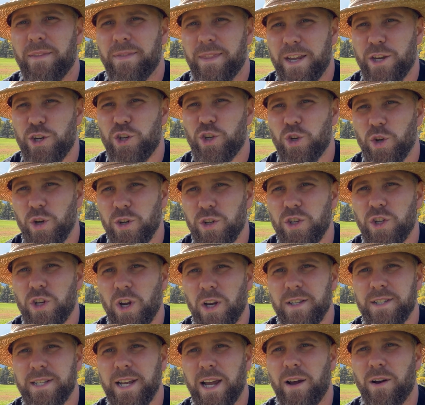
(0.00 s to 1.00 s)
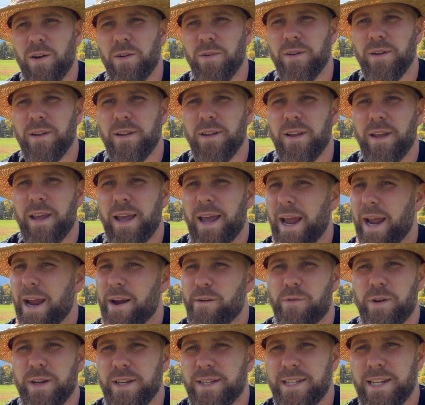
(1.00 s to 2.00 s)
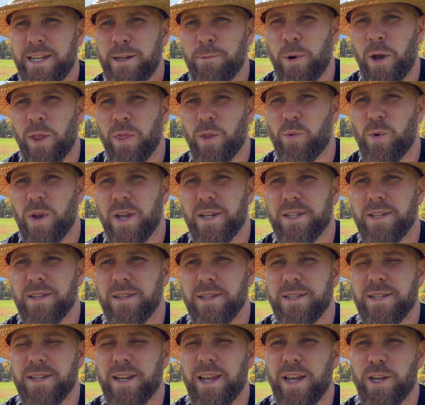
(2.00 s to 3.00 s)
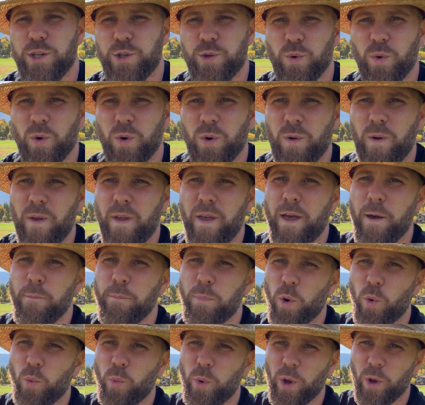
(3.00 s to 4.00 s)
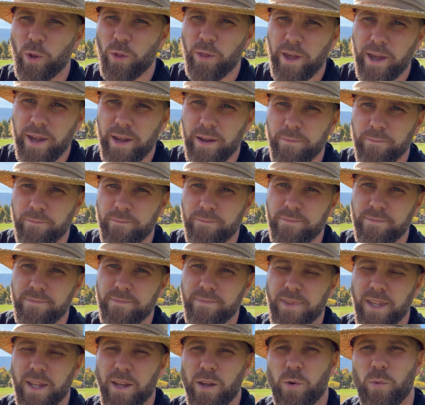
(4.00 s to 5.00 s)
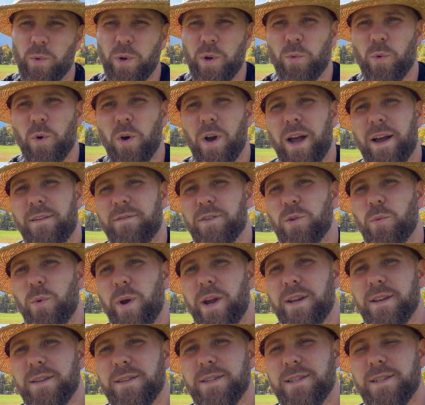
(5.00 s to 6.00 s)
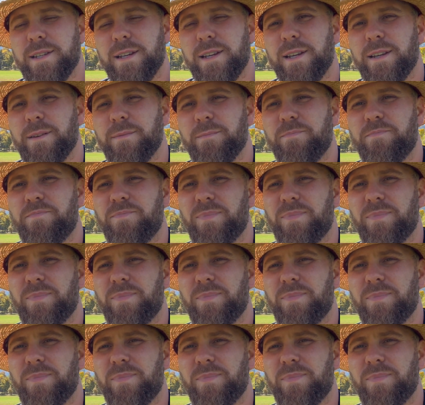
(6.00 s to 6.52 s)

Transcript: They should shut down every team on the rest of the schedule, but will they? We will have to wait and see.